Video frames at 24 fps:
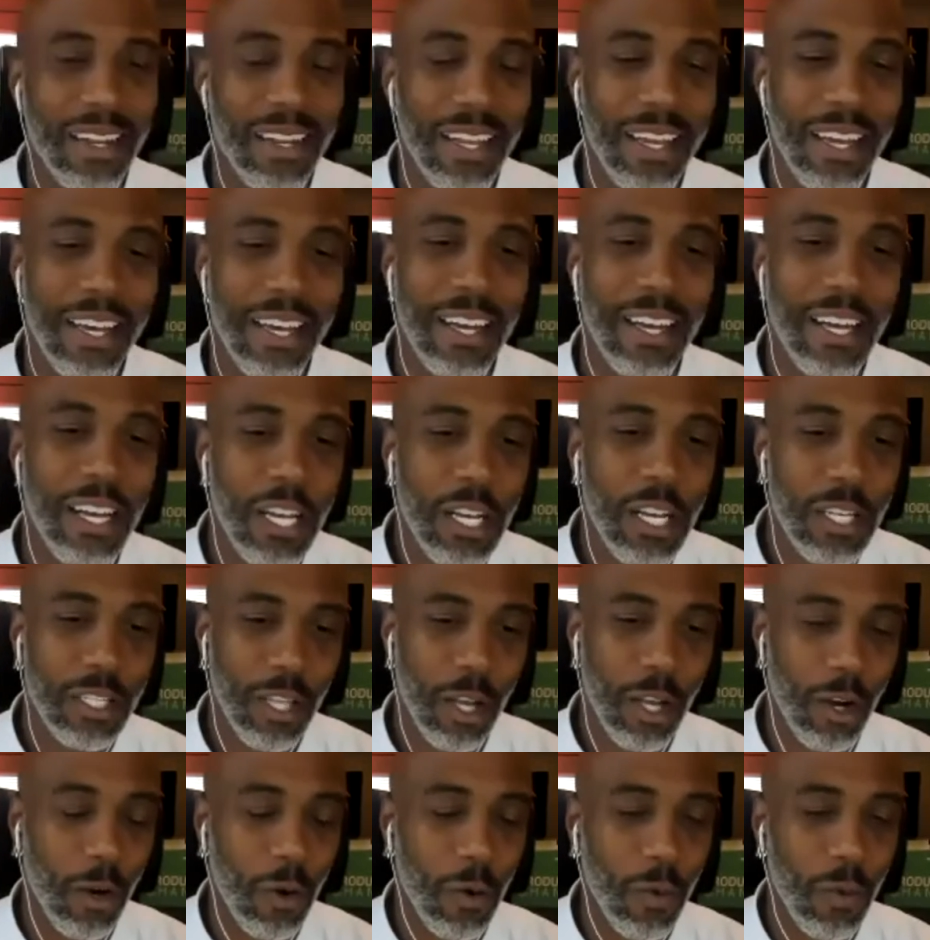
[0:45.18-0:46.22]
Yeah.
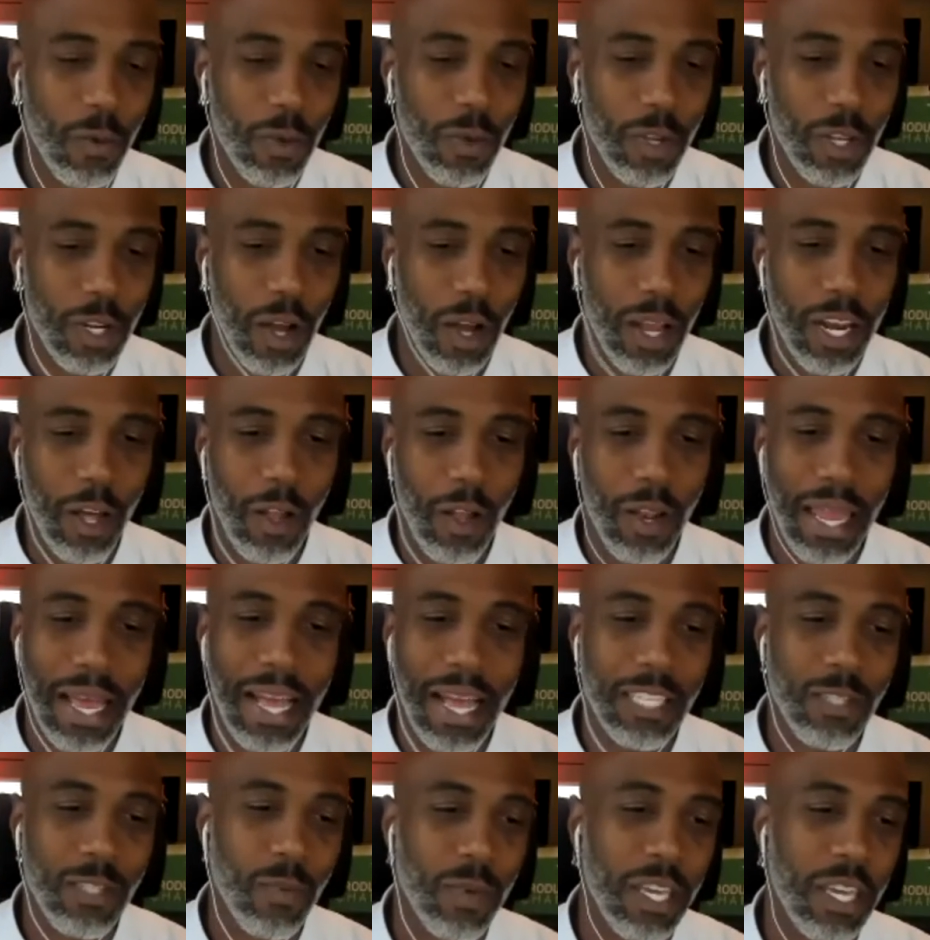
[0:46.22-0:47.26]
So, I know
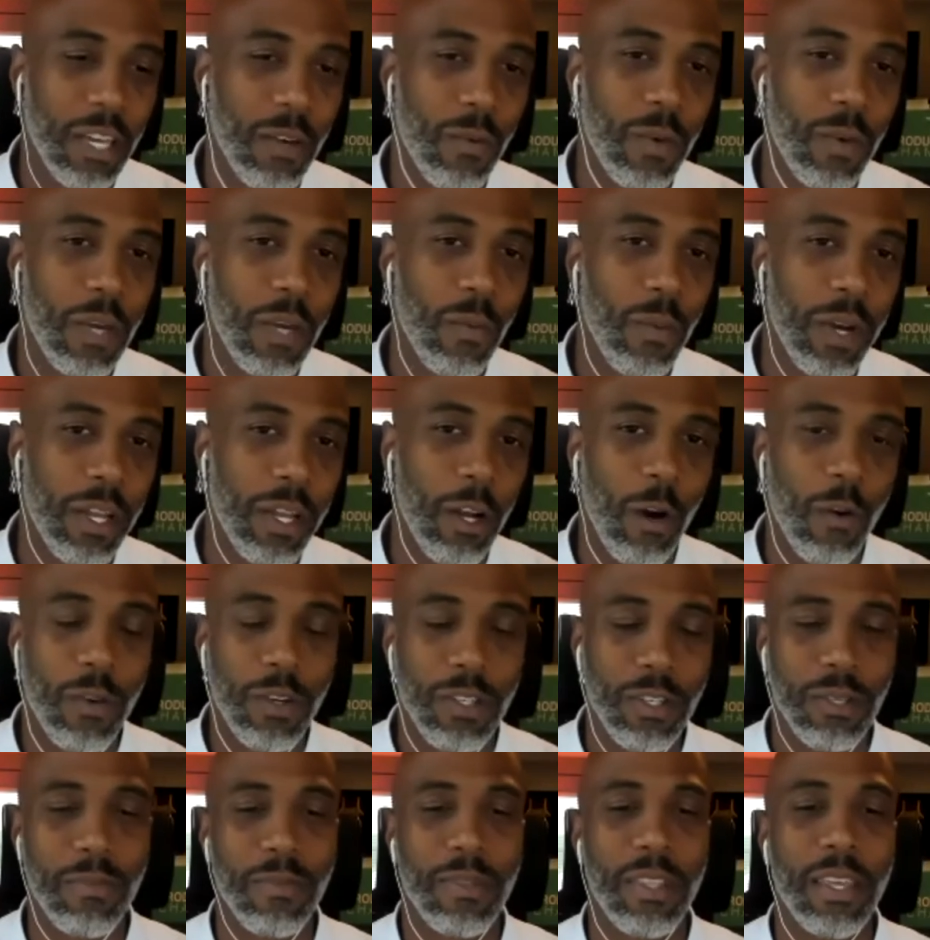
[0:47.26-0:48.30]
last week we went over
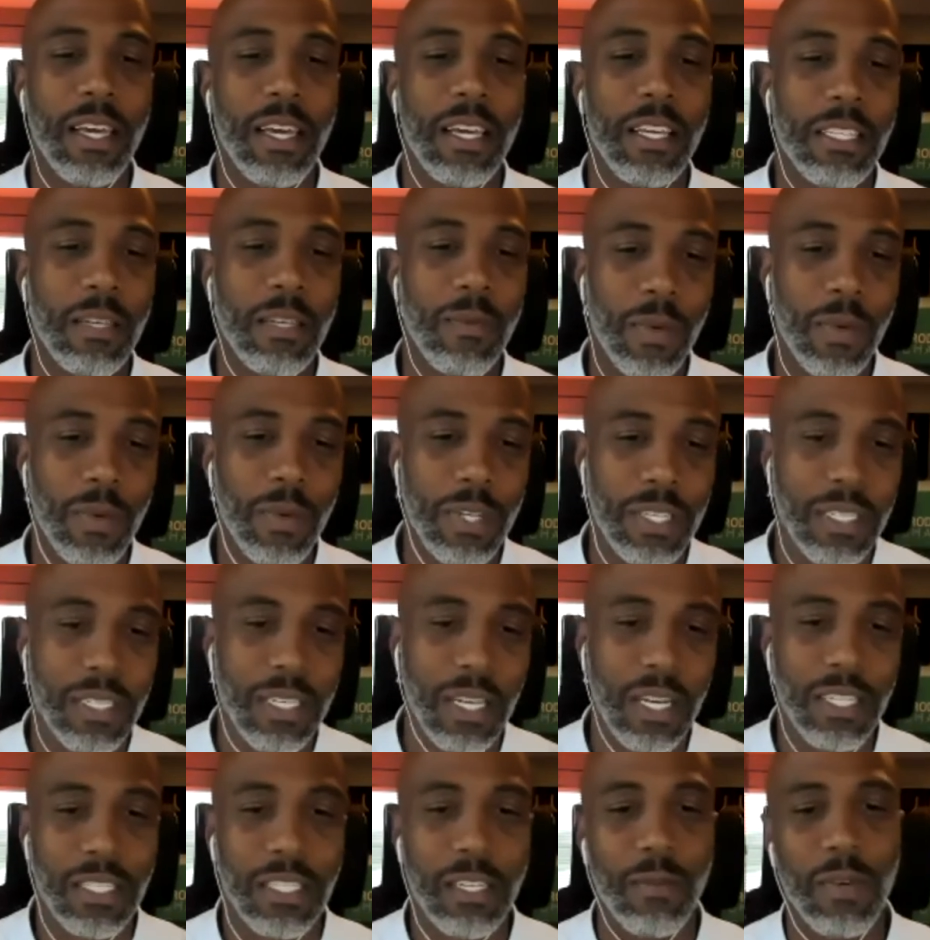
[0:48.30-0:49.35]
some things and we were
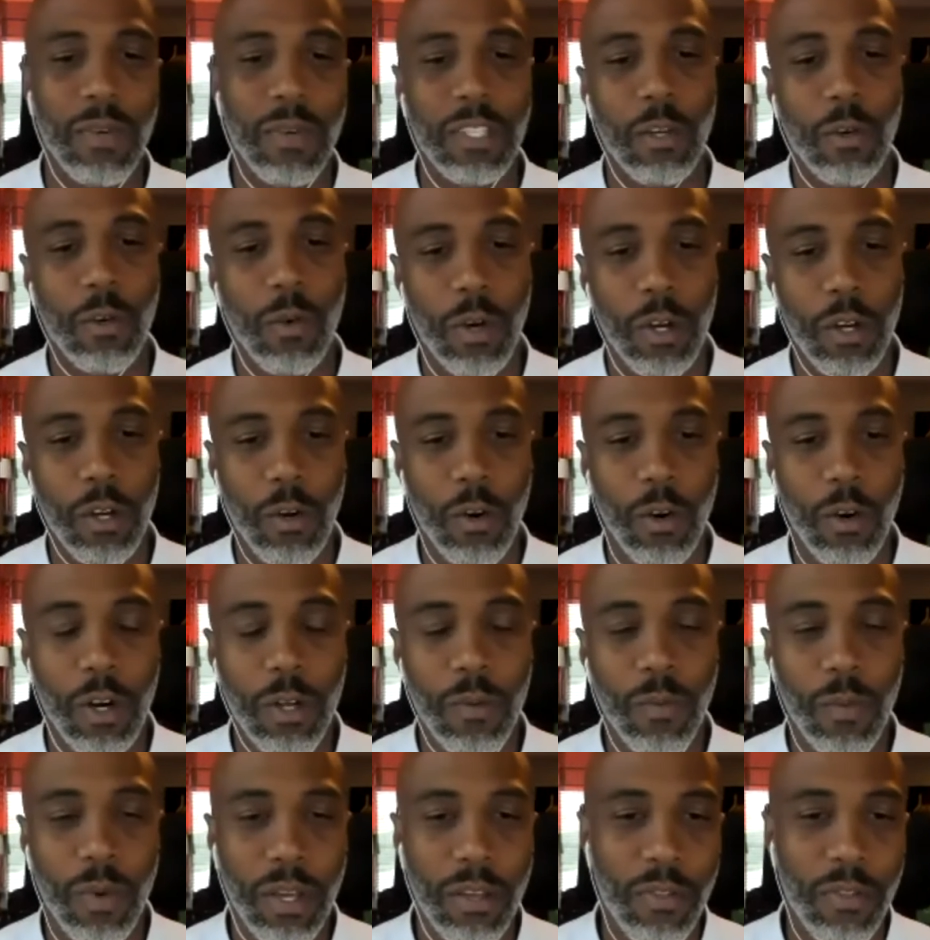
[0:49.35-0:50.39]
discussing what's going
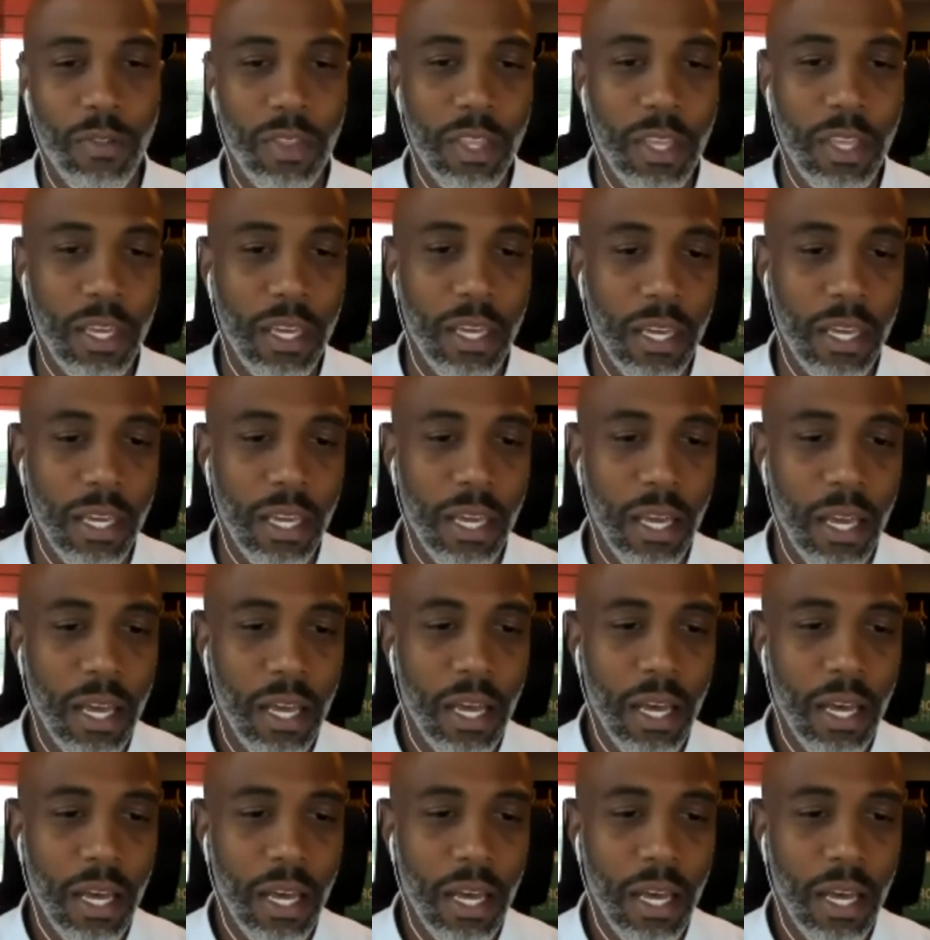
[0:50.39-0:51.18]
on with the